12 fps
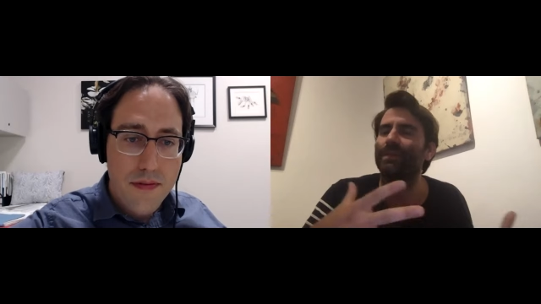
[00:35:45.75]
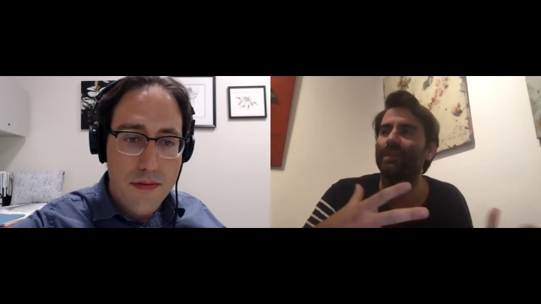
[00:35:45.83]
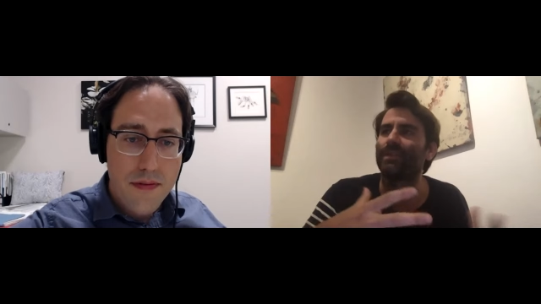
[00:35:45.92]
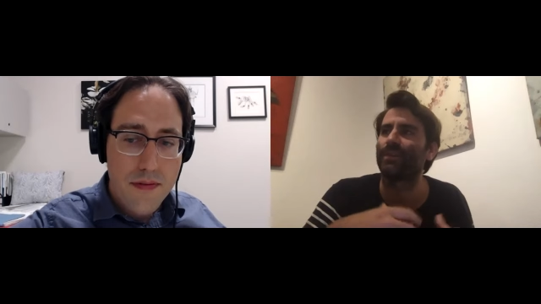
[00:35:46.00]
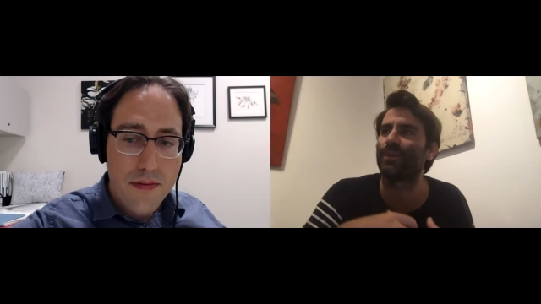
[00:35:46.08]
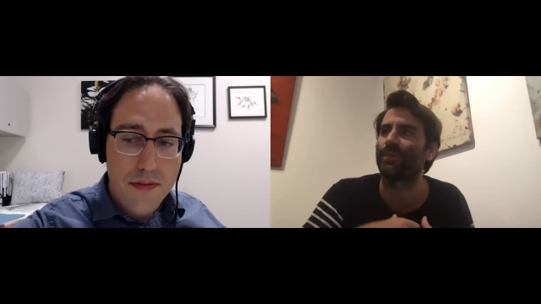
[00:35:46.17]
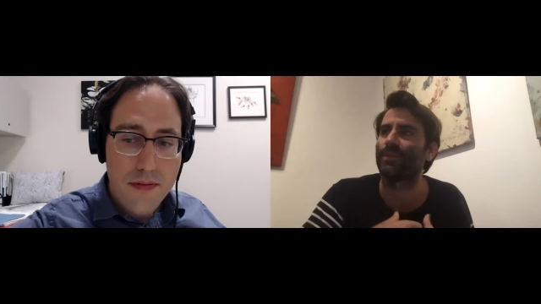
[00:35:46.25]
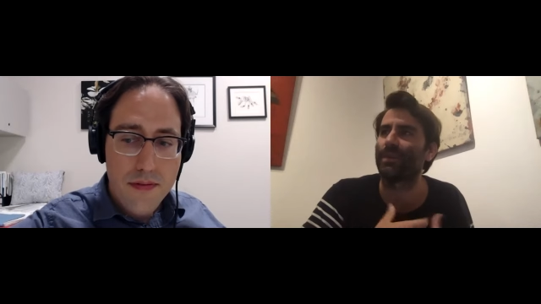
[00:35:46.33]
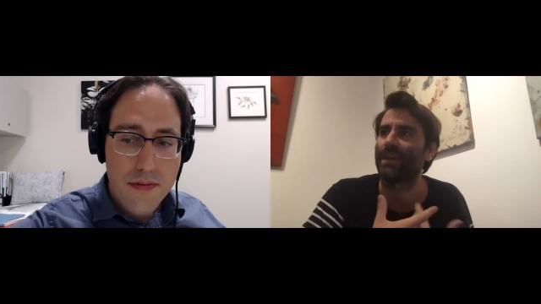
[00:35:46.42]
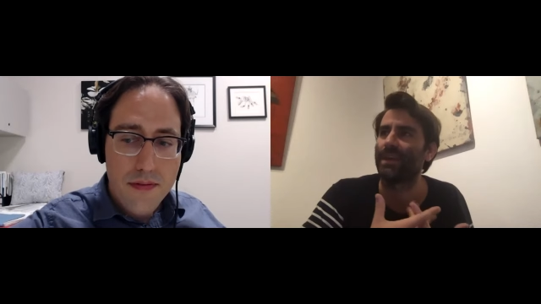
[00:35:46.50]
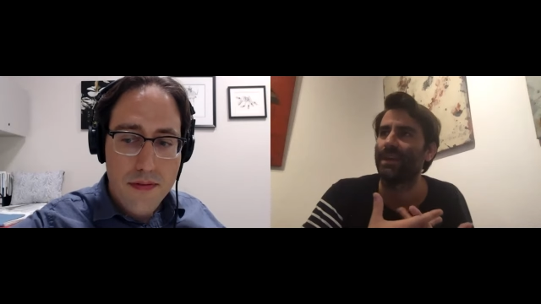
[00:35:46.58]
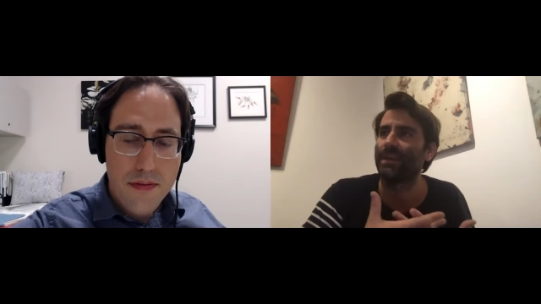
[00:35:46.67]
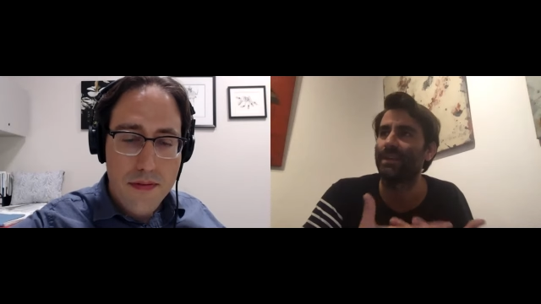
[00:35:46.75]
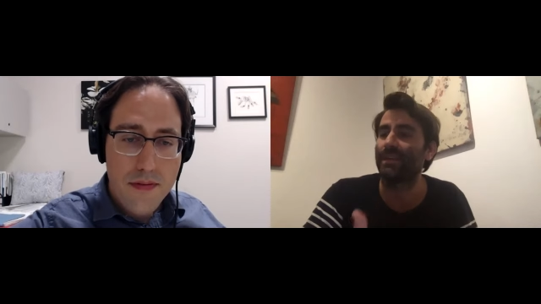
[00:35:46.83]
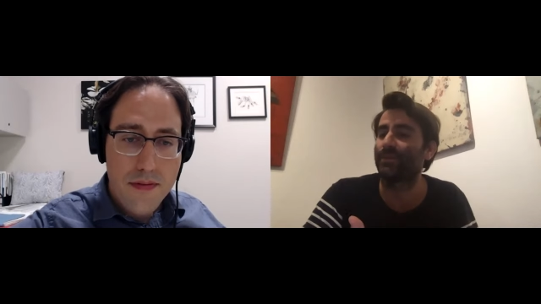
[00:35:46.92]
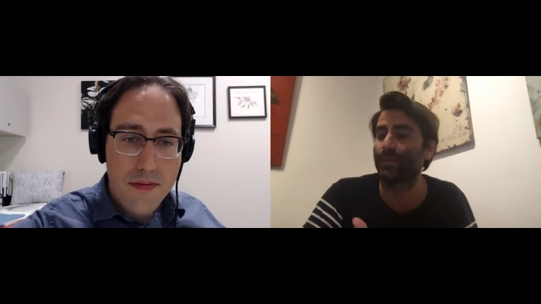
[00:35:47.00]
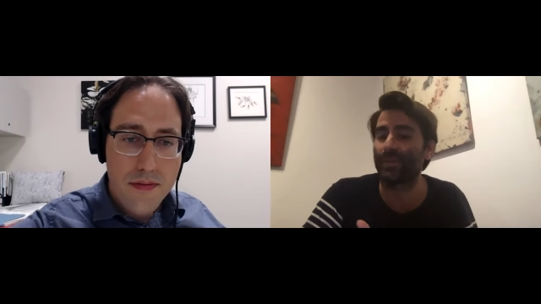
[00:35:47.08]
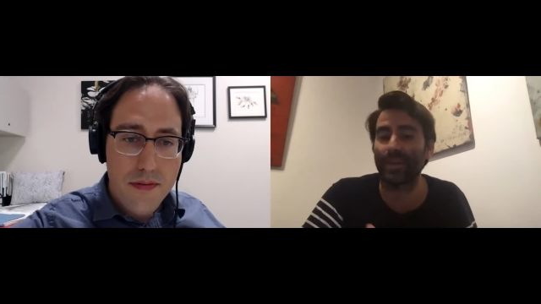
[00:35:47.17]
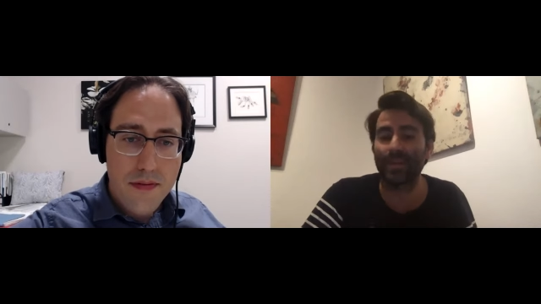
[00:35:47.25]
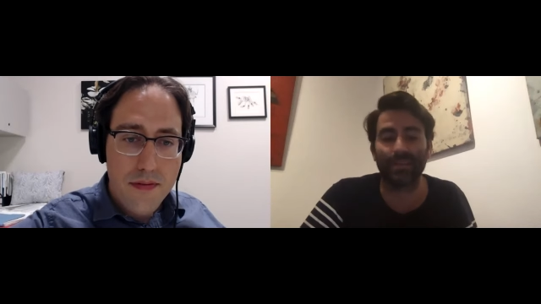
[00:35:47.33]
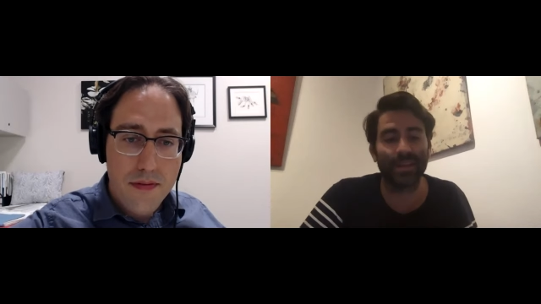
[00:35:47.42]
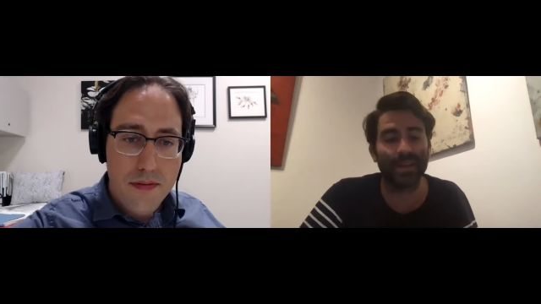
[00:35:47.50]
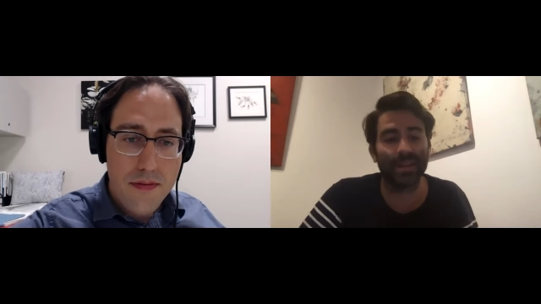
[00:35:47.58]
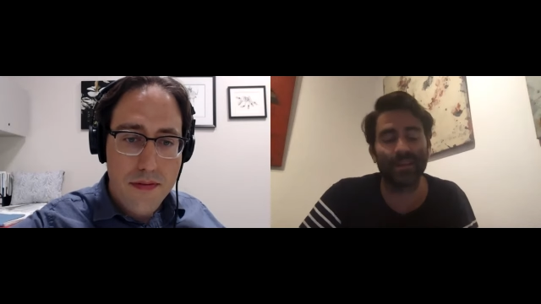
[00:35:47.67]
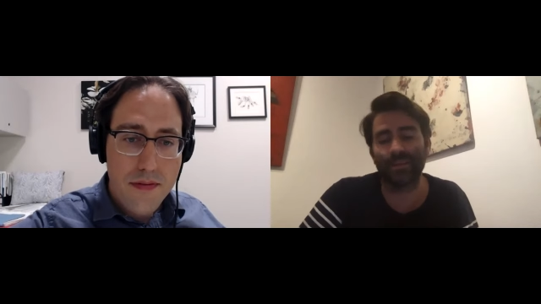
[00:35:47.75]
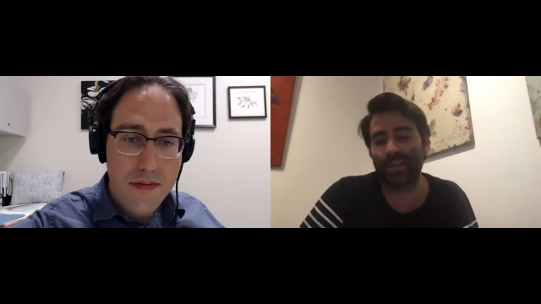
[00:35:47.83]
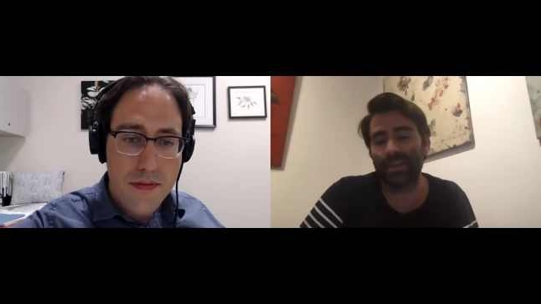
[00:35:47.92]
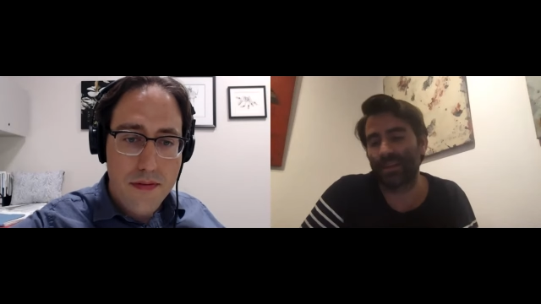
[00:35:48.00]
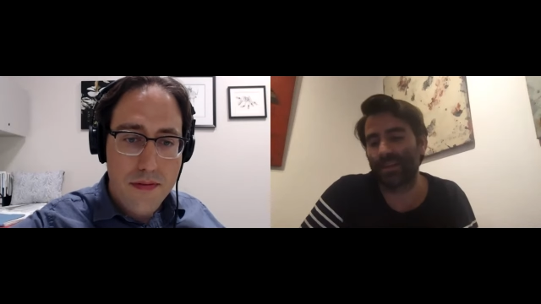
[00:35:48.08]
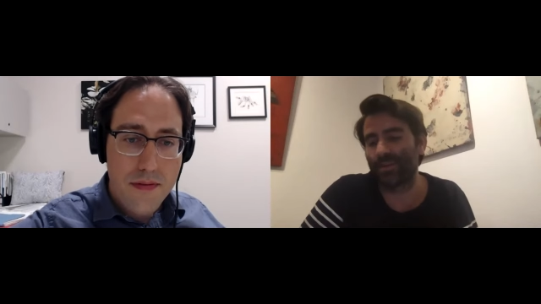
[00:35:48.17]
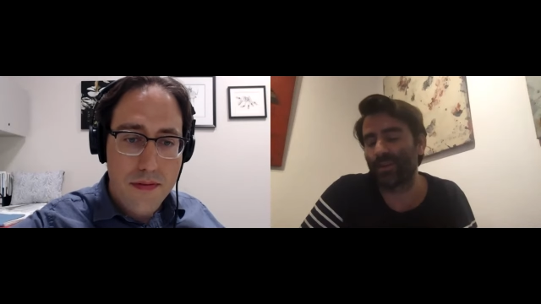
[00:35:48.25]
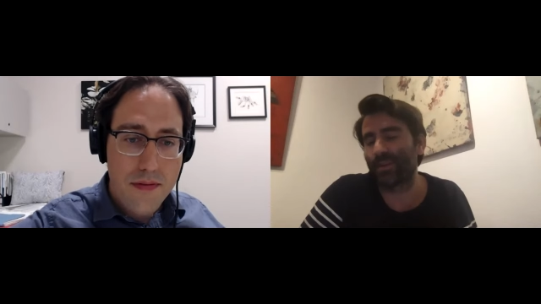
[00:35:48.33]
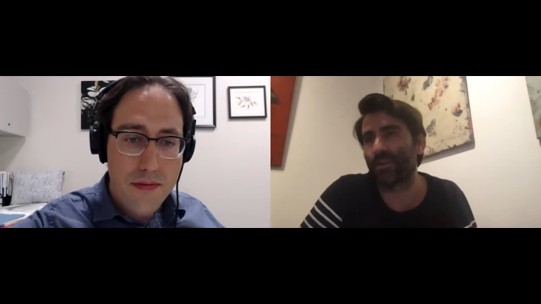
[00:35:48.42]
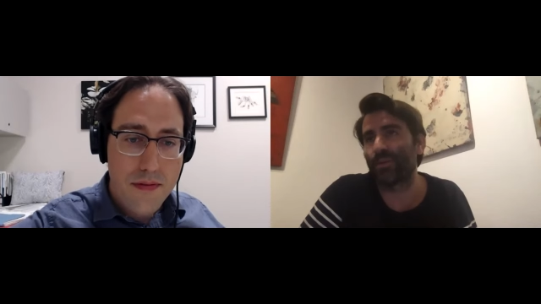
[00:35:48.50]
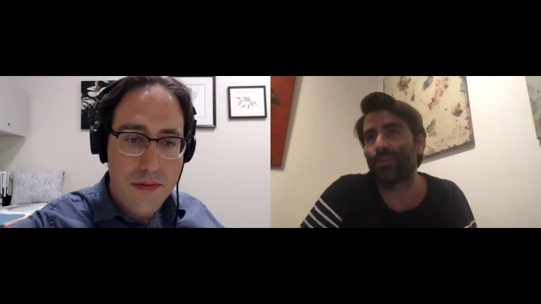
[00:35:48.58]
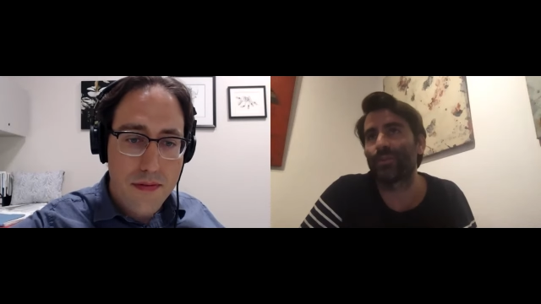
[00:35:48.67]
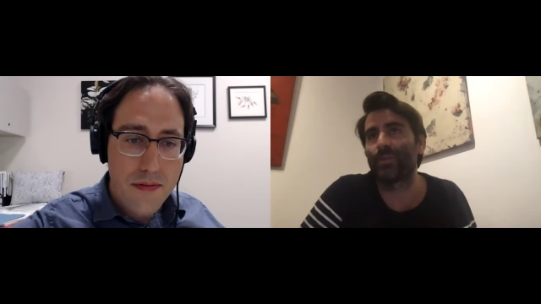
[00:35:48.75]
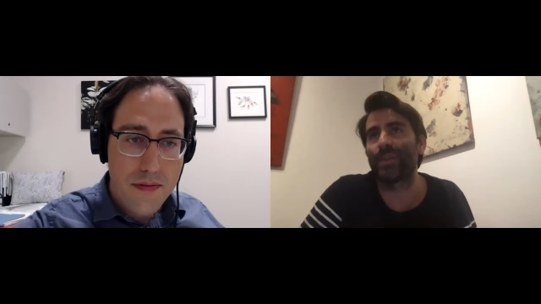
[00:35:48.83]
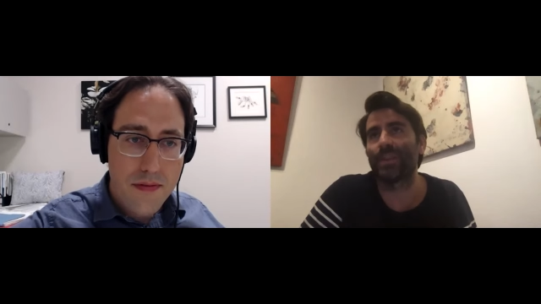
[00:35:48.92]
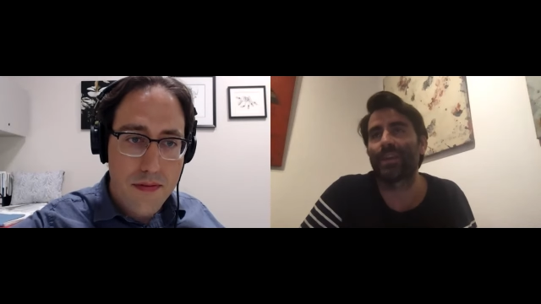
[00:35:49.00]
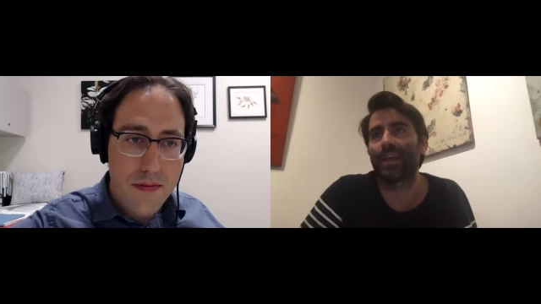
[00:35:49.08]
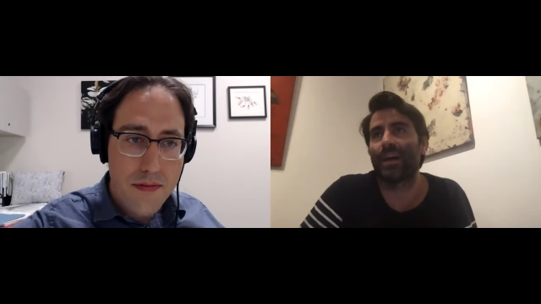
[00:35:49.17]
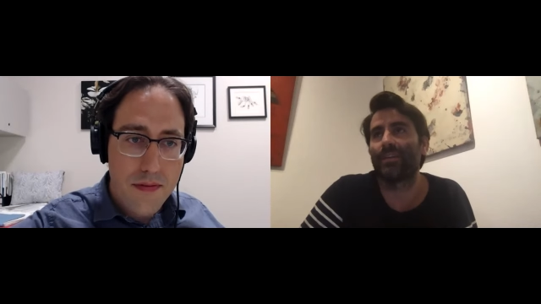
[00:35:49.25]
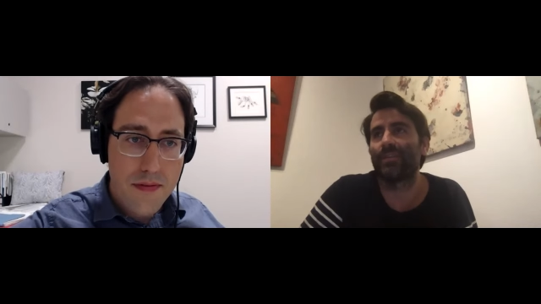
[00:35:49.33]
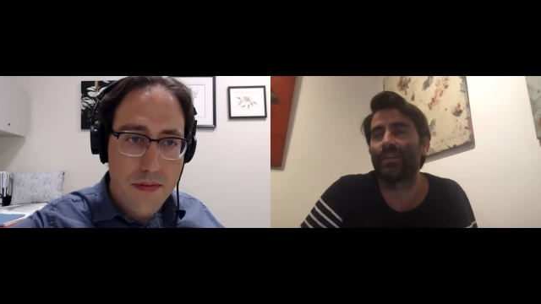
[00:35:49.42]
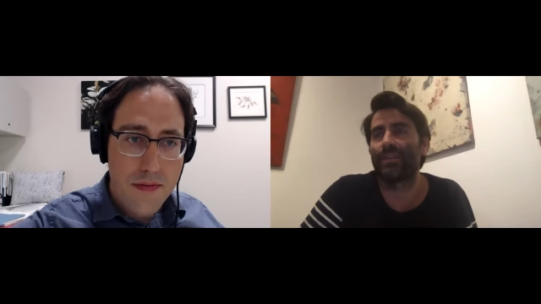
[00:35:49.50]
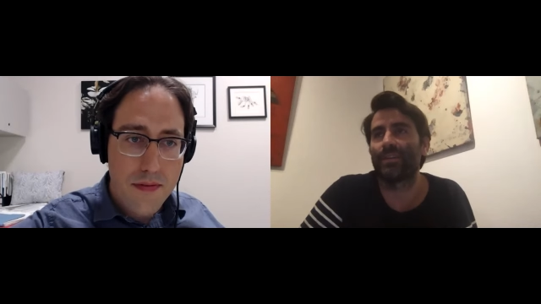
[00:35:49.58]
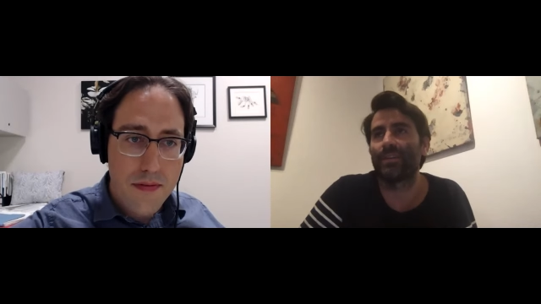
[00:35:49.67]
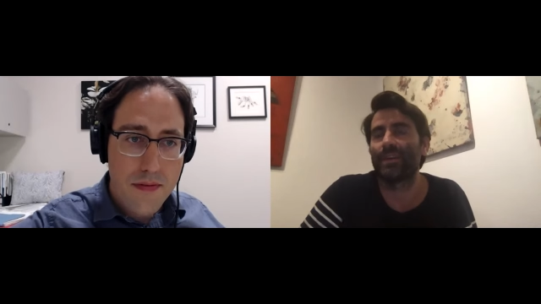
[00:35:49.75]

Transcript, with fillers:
Speaker 1: And so that's precisely it is that, he, you know, ultimately Calvin,